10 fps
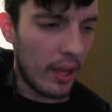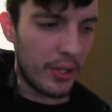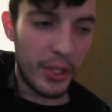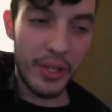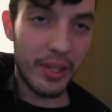
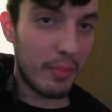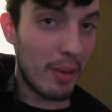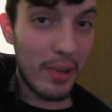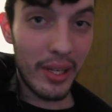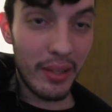And she took
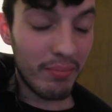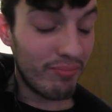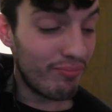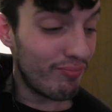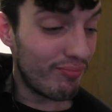my money.
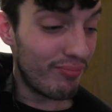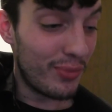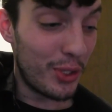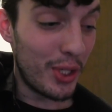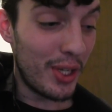
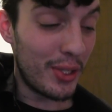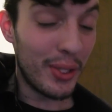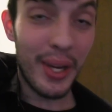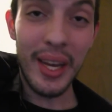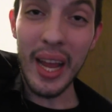She
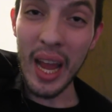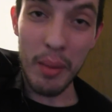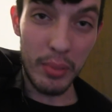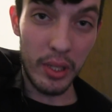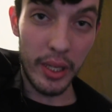took it
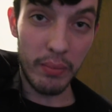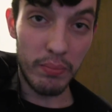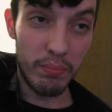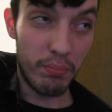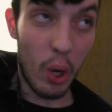happily.
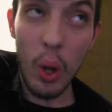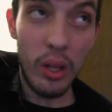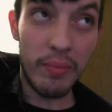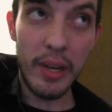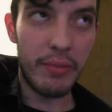
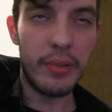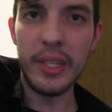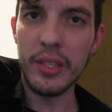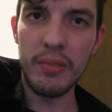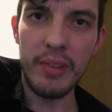All of my
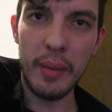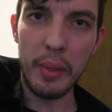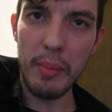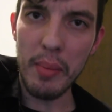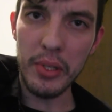friends and
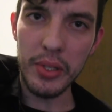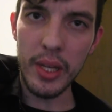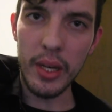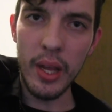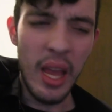family members
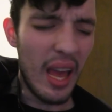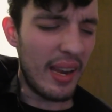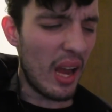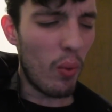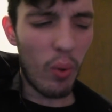did,
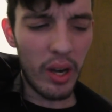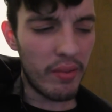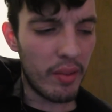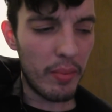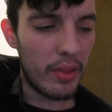and not
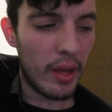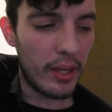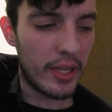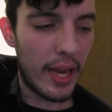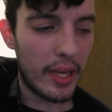one of them
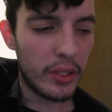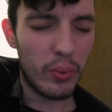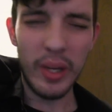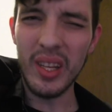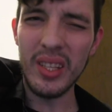thought to
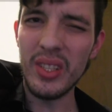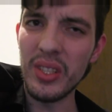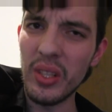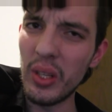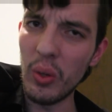ask, wait, this
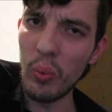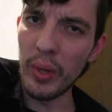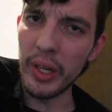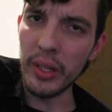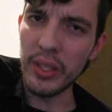is a little
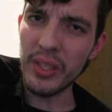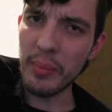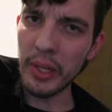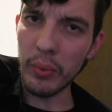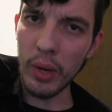weird, is
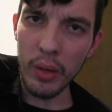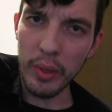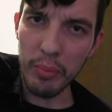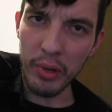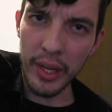something
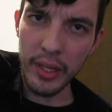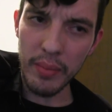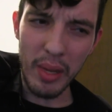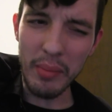wrong with Brandon?